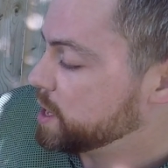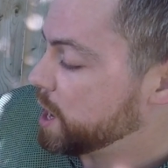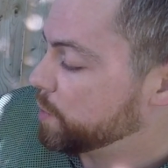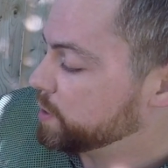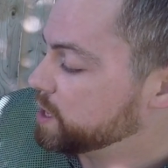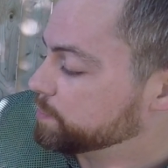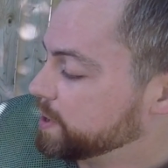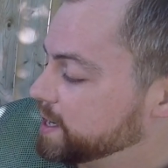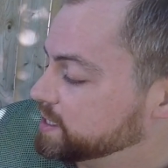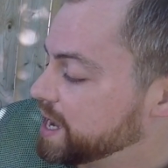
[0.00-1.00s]
only to
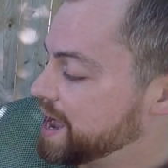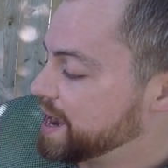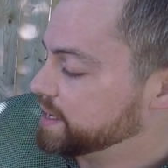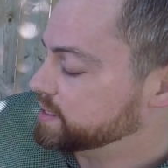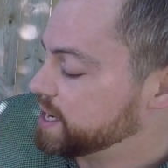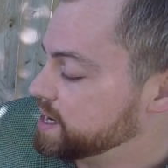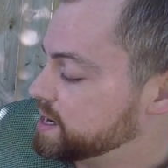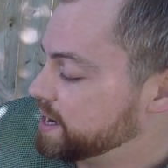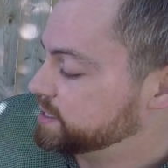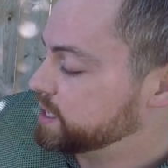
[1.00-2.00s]
break ties in
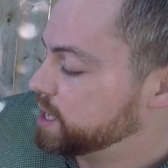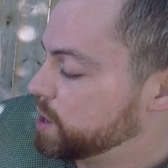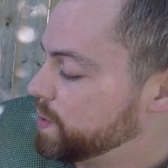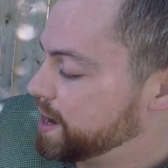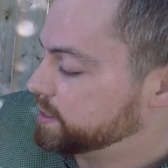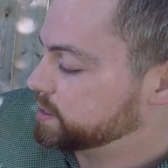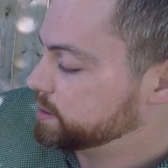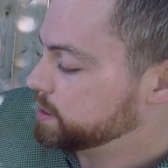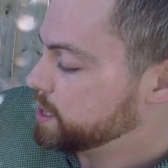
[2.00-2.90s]
1908.